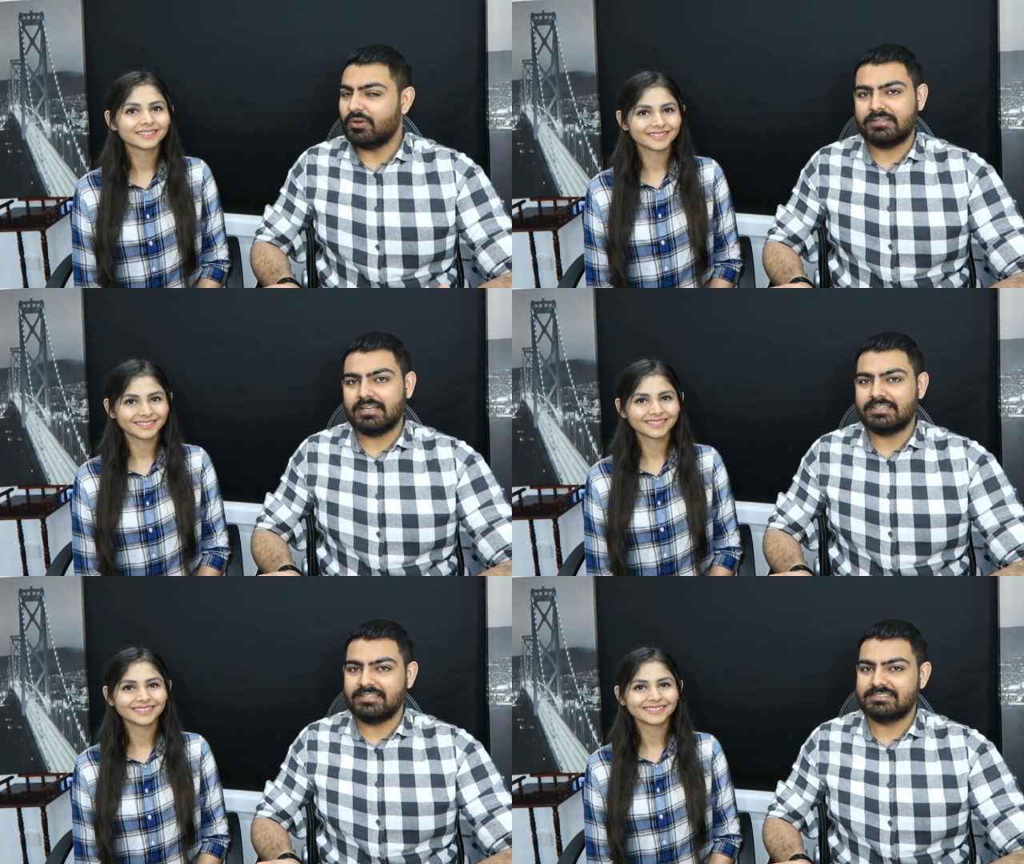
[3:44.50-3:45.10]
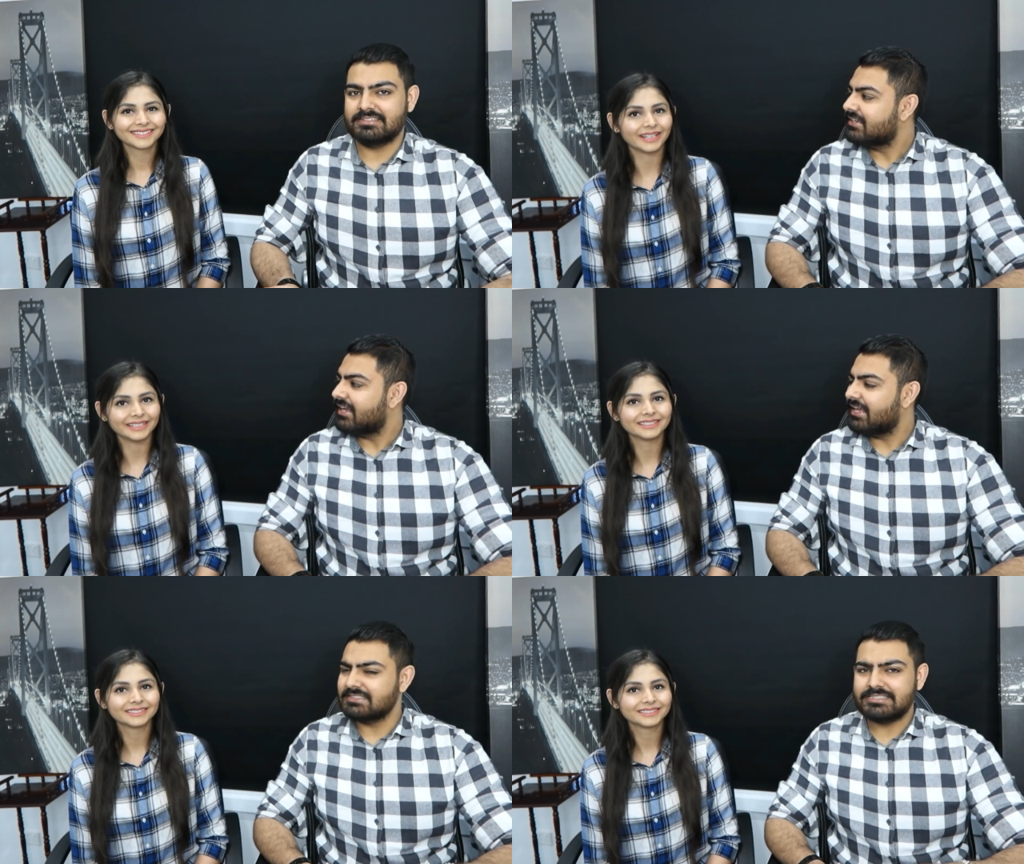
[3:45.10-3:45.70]
Speaker 1: that teaser.
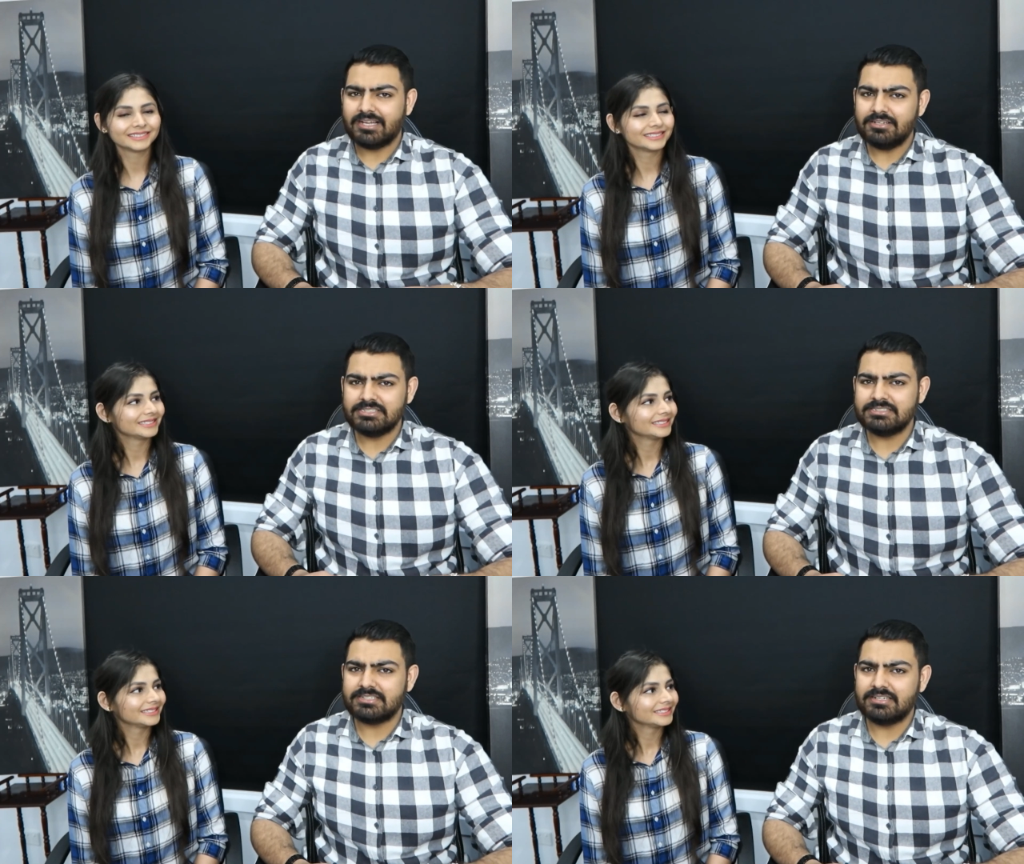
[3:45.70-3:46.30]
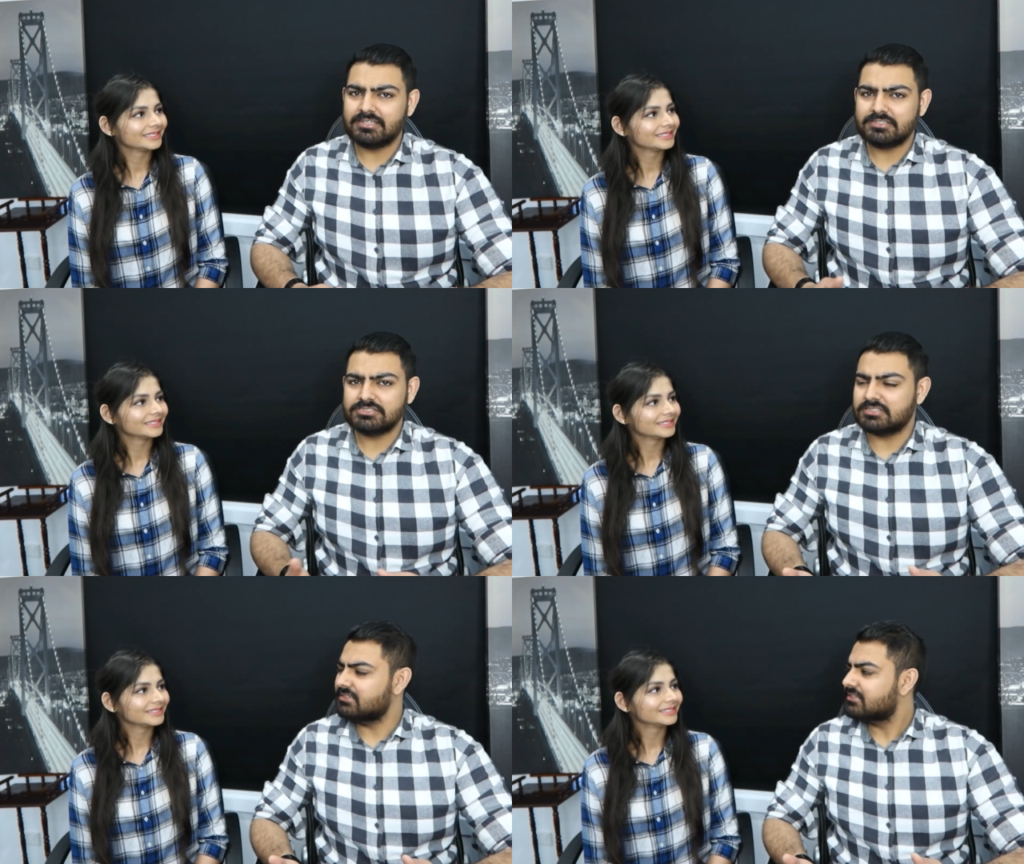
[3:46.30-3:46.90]
And challenging star Darshan,